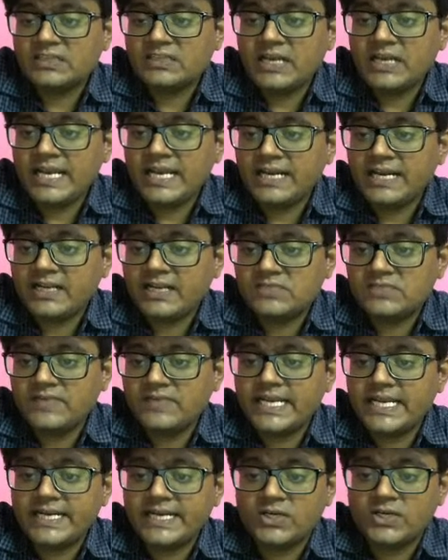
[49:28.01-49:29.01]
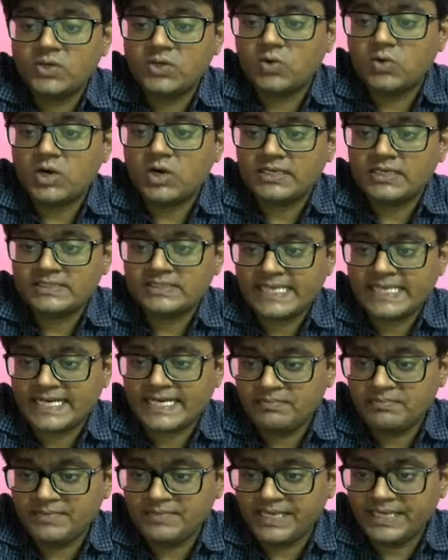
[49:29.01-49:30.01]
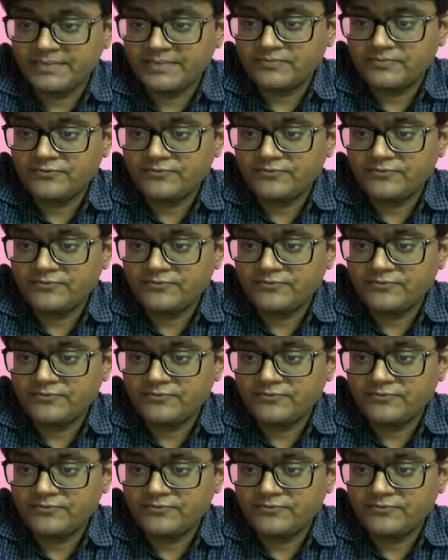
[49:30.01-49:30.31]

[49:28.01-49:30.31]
the light rays will get into what? Second medium.